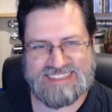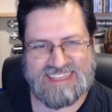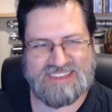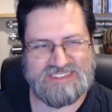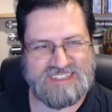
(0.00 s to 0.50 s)

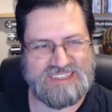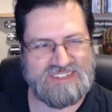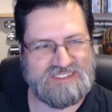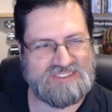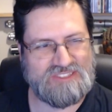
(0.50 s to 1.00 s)
Like, there's a
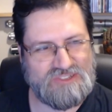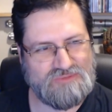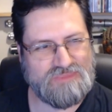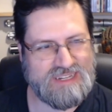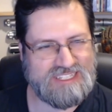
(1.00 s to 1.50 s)
little too
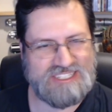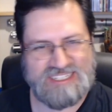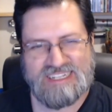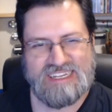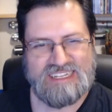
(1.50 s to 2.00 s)

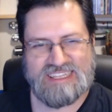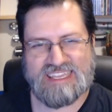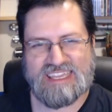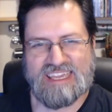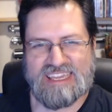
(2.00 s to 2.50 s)
much.
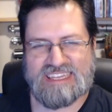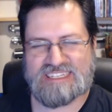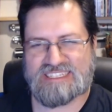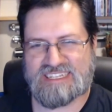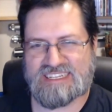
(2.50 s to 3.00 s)
Like, is
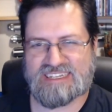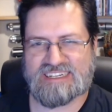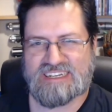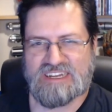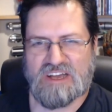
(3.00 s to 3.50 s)
she
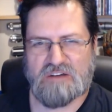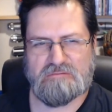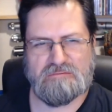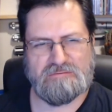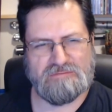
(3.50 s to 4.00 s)
a, a
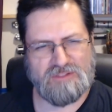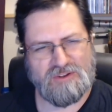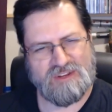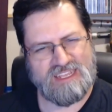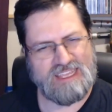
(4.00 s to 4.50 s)

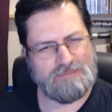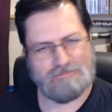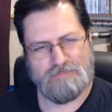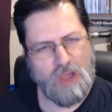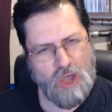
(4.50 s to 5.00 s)
flirty
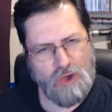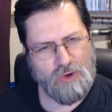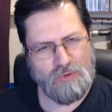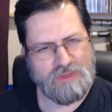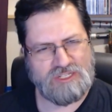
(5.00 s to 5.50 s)

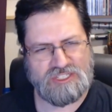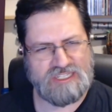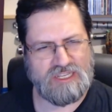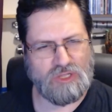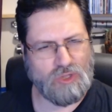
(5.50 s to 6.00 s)
hoe? Is
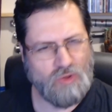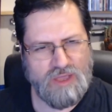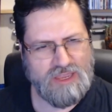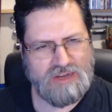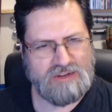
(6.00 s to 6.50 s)
she a
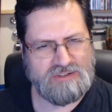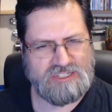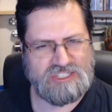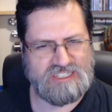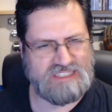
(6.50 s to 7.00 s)
lawyer? Is
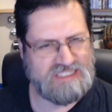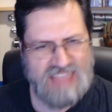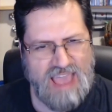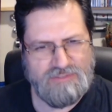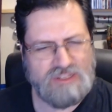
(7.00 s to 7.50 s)
she
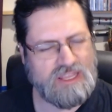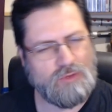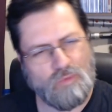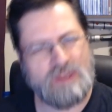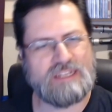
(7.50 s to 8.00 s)
savage? Like,
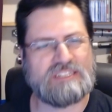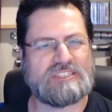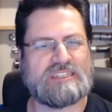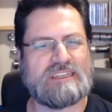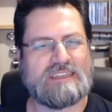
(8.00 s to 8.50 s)
what is
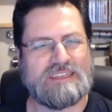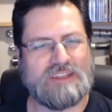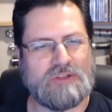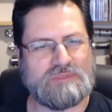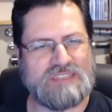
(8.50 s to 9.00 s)
she? You
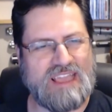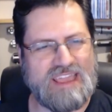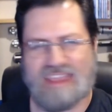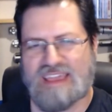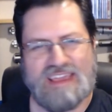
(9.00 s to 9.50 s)
know what I'm
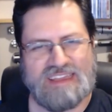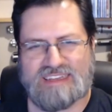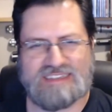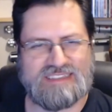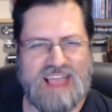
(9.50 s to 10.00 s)
saying?
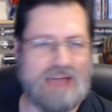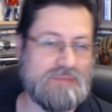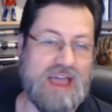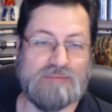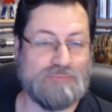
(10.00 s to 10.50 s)
Because I'm
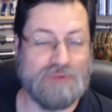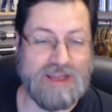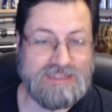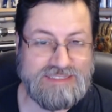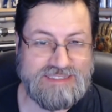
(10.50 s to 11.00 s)
not
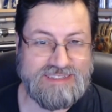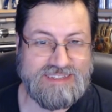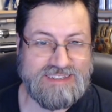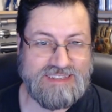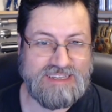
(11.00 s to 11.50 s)
impressed.
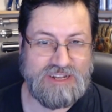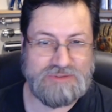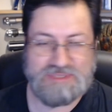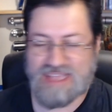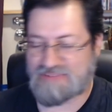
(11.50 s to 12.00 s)
You know,
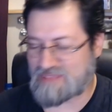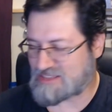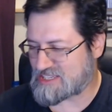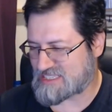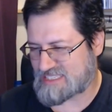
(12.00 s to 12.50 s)
I'm, I'm
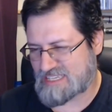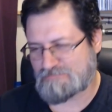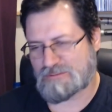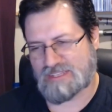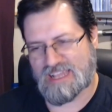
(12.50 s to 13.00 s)
just
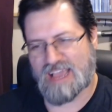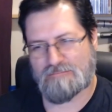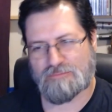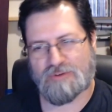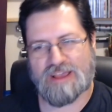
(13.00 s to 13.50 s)
simply not
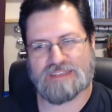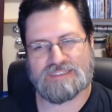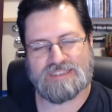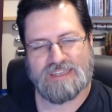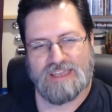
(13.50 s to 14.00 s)

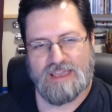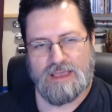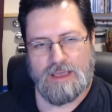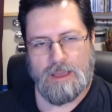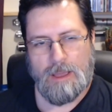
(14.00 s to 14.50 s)
impressed.
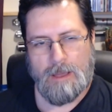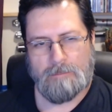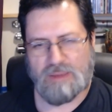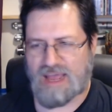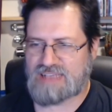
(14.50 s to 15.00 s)

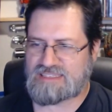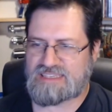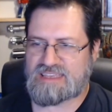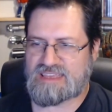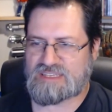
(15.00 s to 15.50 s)
But I
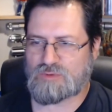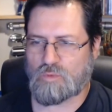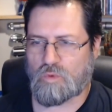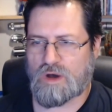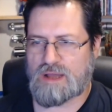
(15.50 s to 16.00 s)
see this
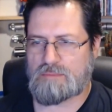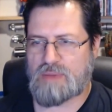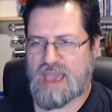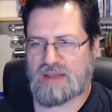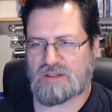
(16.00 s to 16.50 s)
one
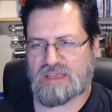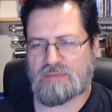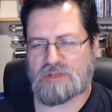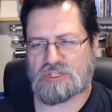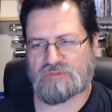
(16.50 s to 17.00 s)
panel
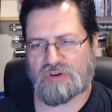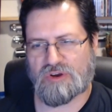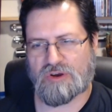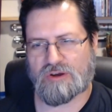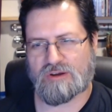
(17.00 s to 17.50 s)
image of
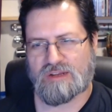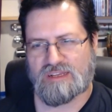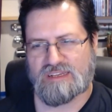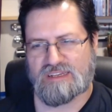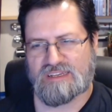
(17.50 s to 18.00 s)
her.
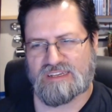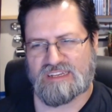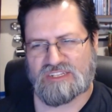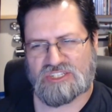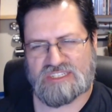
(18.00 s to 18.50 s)

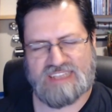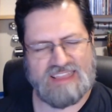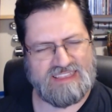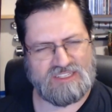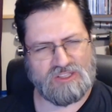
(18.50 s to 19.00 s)
She's
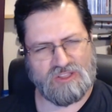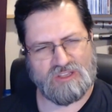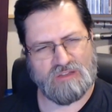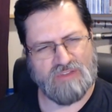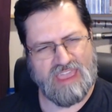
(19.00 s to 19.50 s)
got this
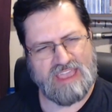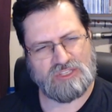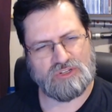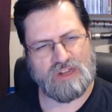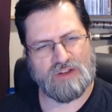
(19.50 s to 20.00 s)
look of
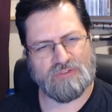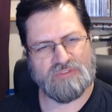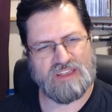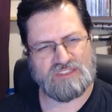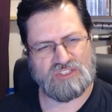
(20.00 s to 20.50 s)
hatred on her
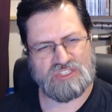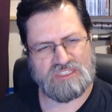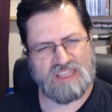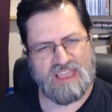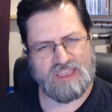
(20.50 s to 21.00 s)
face, and
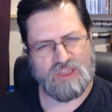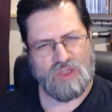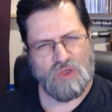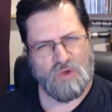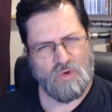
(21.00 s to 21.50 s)
she's like,
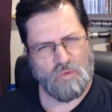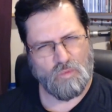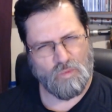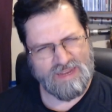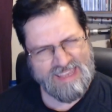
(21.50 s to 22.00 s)

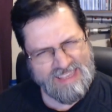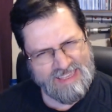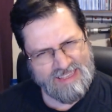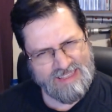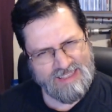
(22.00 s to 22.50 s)
weak?